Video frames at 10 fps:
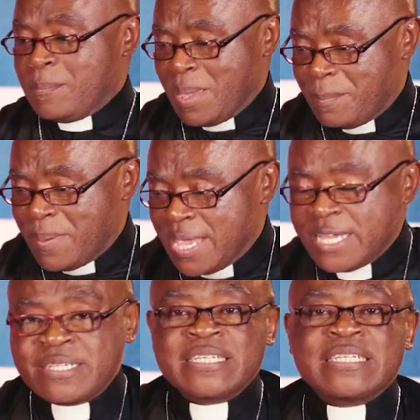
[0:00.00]
may
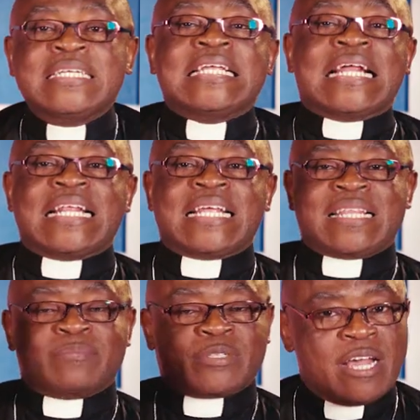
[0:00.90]
be derailing
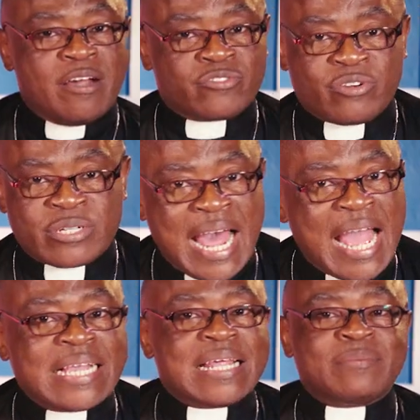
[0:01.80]
themselves or
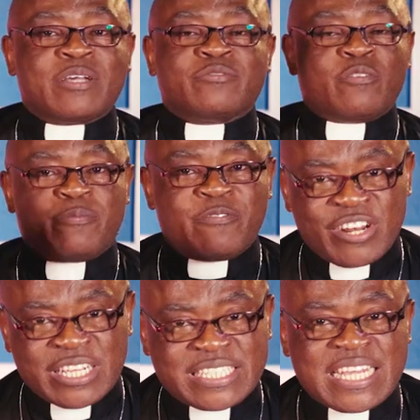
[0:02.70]
dying themselves or
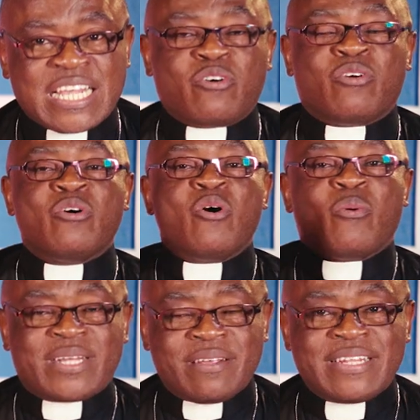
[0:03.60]
falling sick or
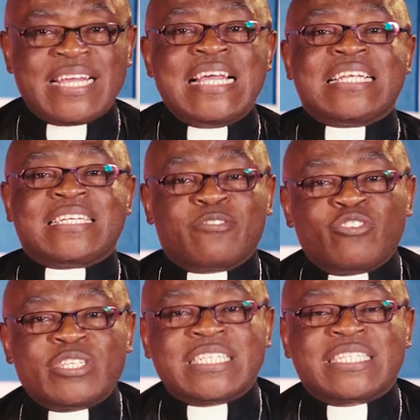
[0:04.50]
whatever, it
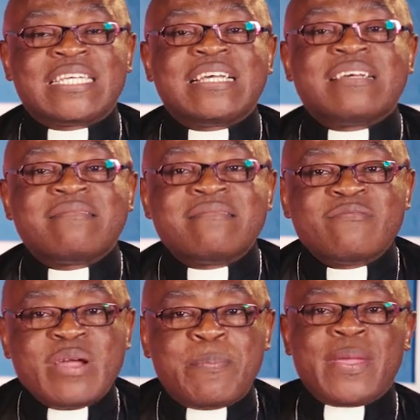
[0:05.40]
causes
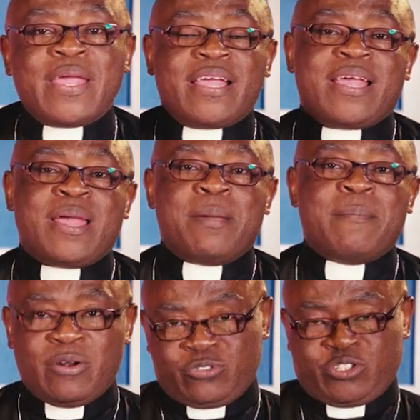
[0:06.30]
weeping,
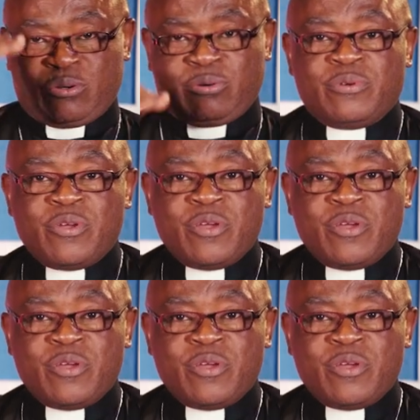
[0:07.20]
but also